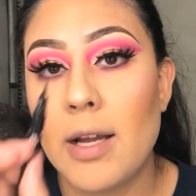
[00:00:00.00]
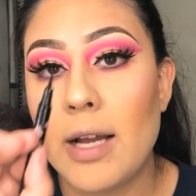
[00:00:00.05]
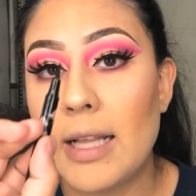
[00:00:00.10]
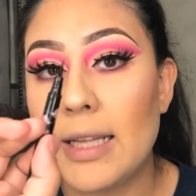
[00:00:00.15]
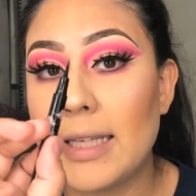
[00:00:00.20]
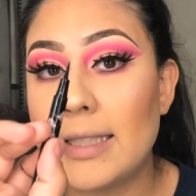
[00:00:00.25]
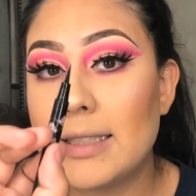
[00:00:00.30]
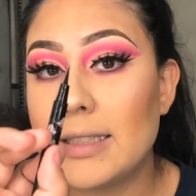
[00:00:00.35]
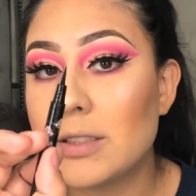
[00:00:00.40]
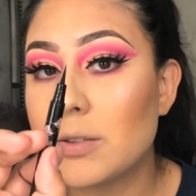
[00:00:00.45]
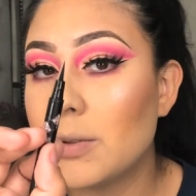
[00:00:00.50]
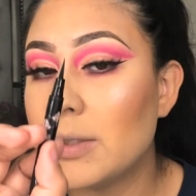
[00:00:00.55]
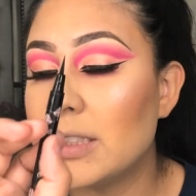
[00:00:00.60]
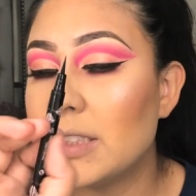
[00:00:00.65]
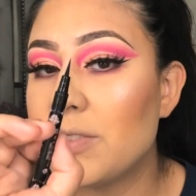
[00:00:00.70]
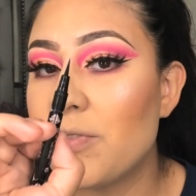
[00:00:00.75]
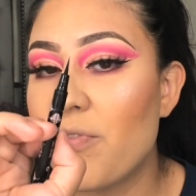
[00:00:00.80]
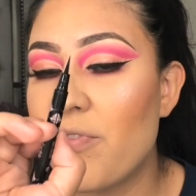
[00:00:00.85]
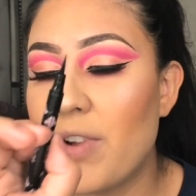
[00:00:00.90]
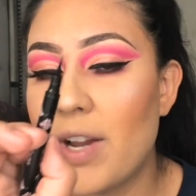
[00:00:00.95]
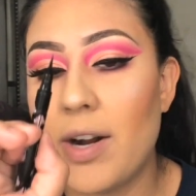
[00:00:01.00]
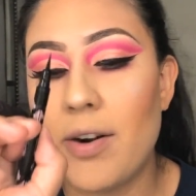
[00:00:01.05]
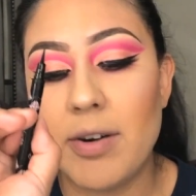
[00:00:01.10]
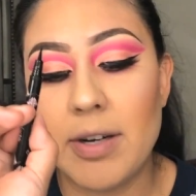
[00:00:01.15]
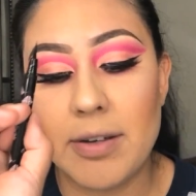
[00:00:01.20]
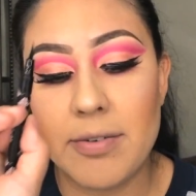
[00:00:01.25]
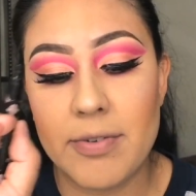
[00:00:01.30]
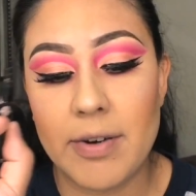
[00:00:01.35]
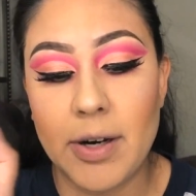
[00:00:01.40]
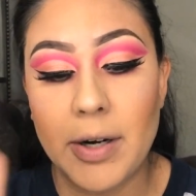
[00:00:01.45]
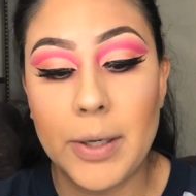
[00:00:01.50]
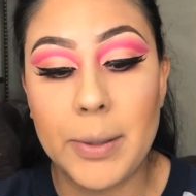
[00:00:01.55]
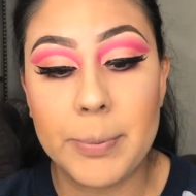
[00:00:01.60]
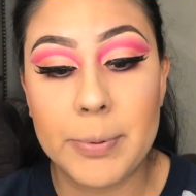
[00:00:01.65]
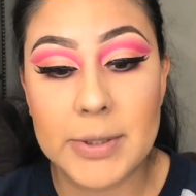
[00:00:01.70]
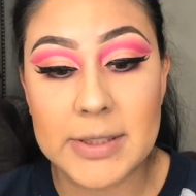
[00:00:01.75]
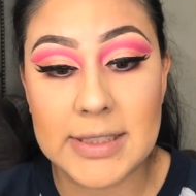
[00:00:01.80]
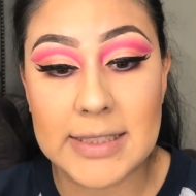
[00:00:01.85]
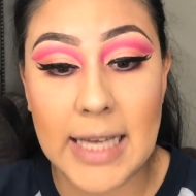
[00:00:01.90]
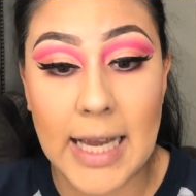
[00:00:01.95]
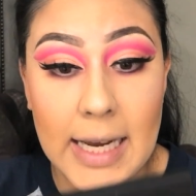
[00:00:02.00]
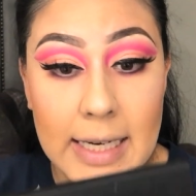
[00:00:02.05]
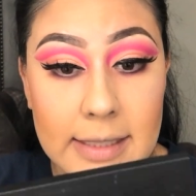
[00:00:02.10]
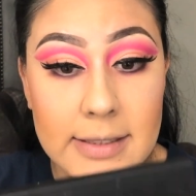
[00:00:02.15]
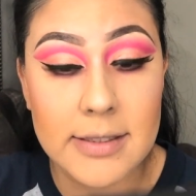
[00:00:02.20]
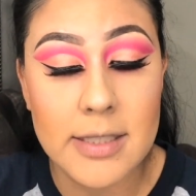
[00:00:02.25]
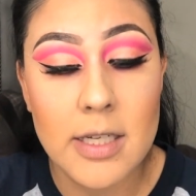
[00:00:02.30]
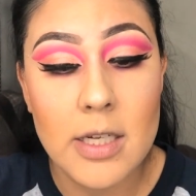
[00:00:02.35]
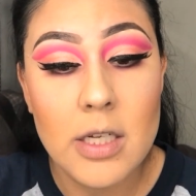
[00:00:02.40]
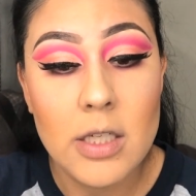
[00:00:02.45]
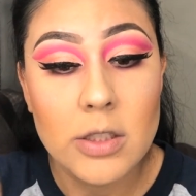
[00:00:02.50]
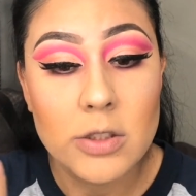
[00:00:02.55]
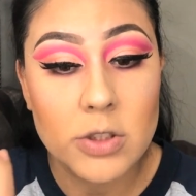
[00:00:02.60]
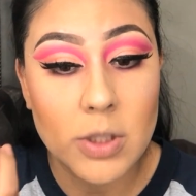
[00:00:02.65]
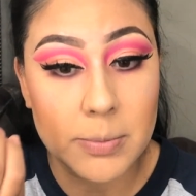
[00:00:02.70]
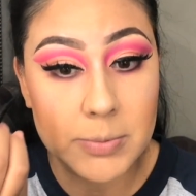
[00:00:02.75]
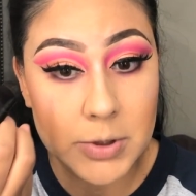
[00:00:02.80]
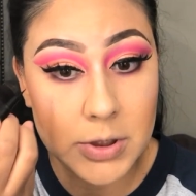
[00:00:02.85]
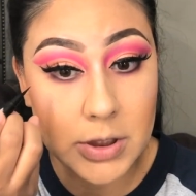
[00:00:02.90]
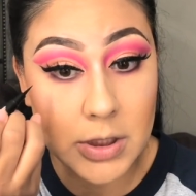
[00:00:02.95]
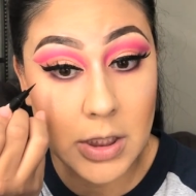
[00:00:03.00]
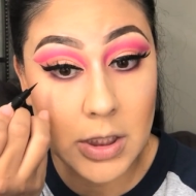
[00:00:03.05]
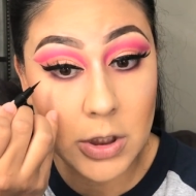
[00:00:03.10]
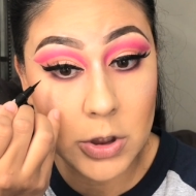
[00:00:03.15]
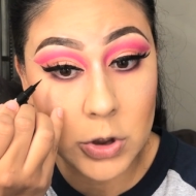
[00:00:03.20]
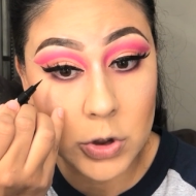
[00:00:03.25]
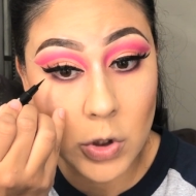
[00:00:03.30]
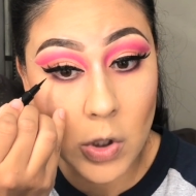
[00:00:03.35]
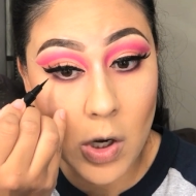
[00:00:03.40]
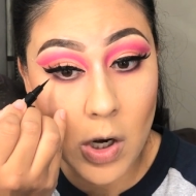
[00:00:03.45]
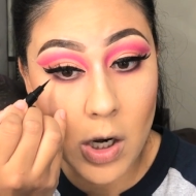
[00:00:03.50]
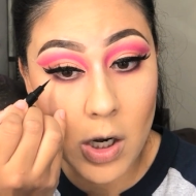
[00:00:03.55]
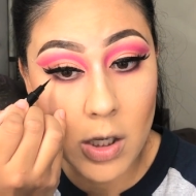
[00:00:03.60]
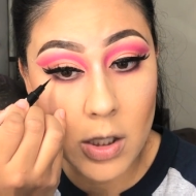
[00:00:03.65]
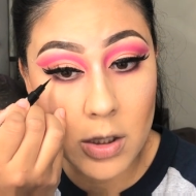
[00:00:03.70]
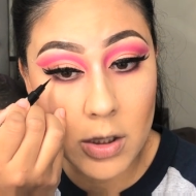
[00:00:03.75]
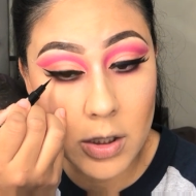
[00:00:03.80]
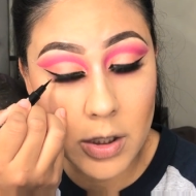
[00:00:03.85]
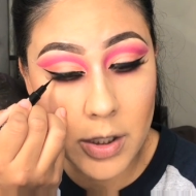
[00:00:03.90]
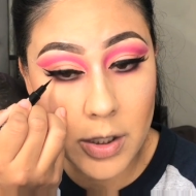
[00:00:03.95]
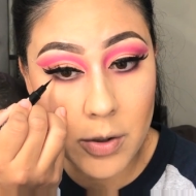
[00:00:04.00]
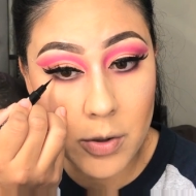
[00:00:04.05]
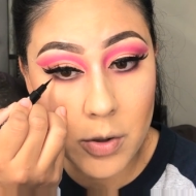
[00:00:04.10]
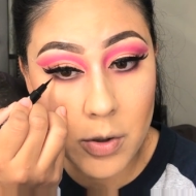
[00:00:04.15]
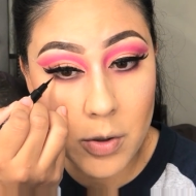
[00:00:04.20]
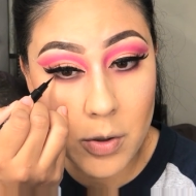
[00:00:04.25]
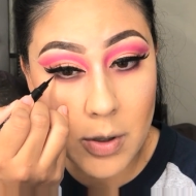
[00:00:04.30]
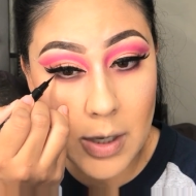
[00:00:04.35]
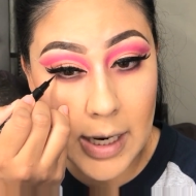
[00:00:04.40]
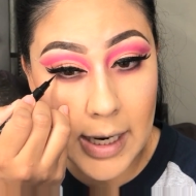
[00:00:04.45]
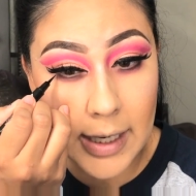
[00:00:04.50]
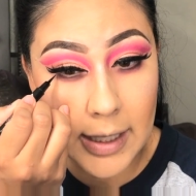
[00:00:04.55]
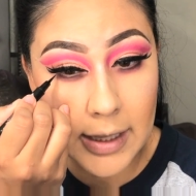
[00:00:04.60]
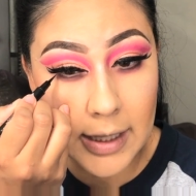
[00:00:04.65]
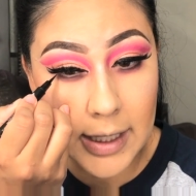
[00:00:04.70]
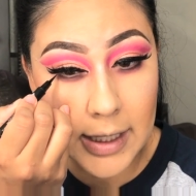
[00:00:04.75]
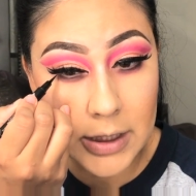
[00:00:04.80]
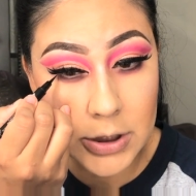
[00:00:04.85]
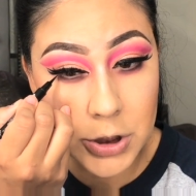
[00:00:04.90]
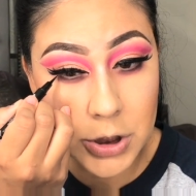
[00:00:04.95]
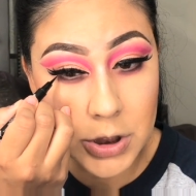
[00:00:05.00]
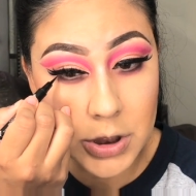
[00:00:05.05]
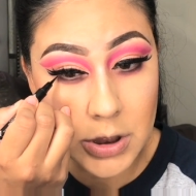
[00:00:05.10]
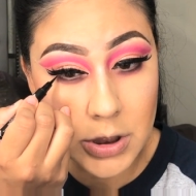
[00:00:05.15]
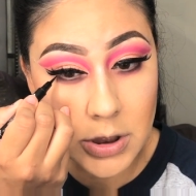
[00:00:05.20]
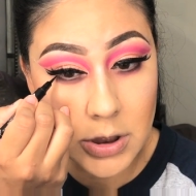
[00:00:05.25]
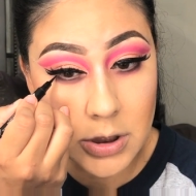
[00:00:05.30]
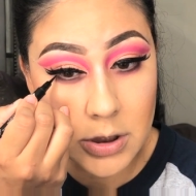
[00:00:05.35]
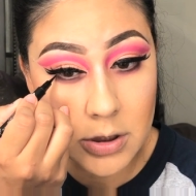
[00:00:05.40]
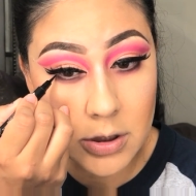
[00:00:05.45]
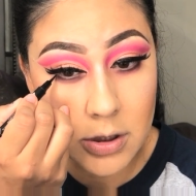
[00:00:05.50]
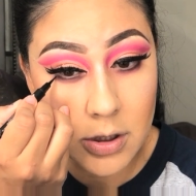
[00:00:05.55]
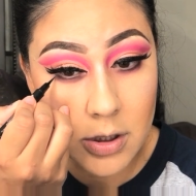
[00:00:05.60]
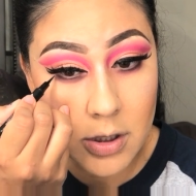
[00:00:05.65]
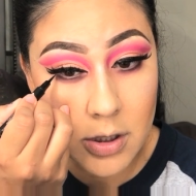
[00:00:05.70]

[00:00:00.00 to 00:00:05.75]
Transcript: I like this one. It's very, very precise. So I'm just going to draw little eyelashes